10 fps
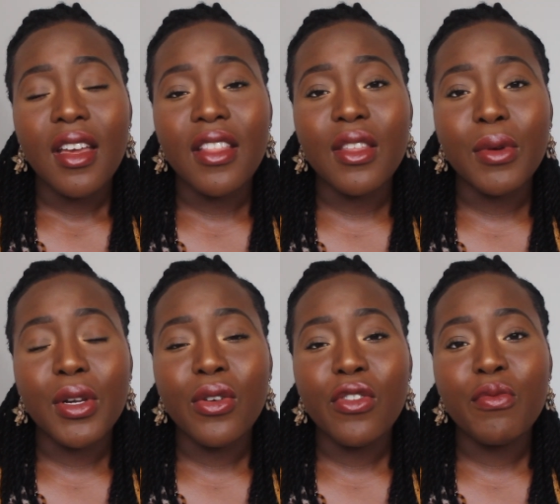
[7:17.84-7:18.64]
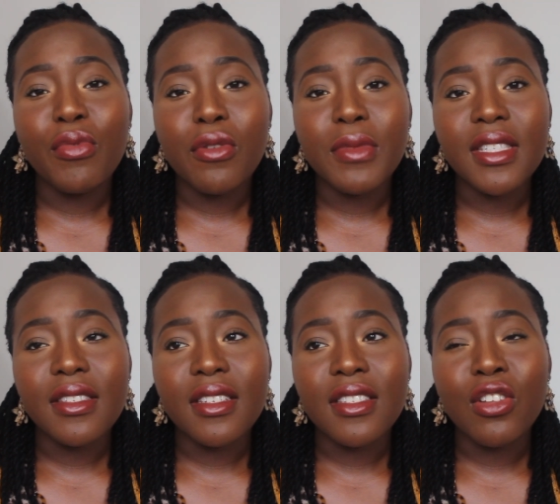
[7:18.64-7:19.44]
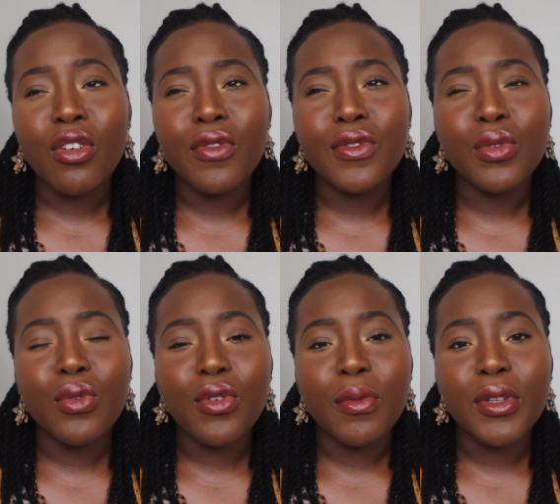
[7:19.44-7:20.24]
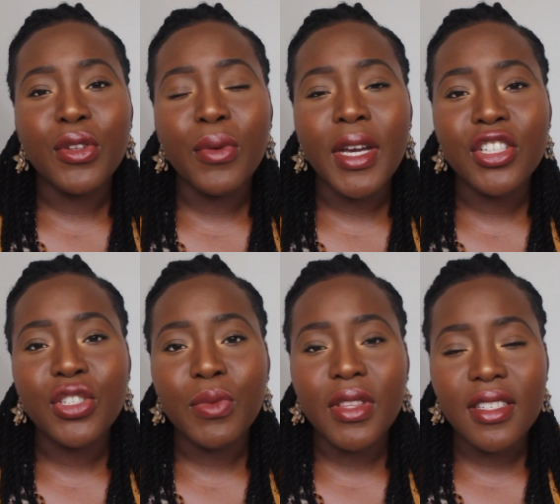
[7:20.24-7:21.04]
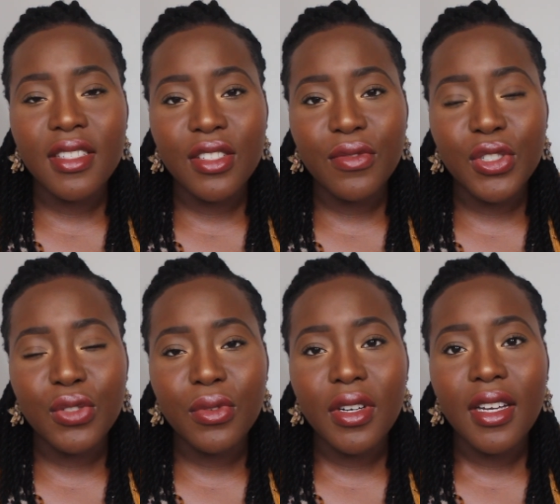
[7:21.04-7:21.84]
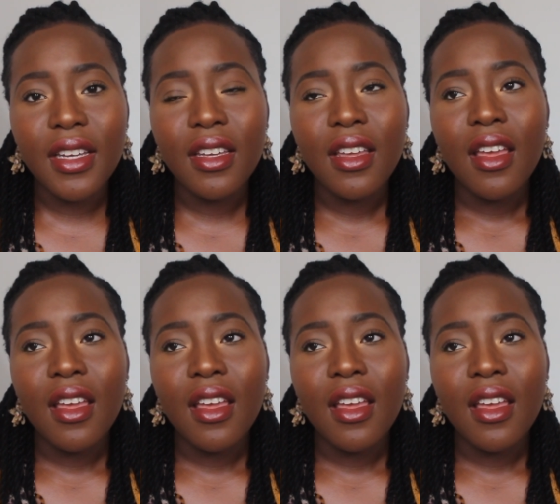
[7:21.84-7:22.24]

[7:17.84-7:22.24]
And there were a lot of promises, a lot of talk, but no action with this individual guy.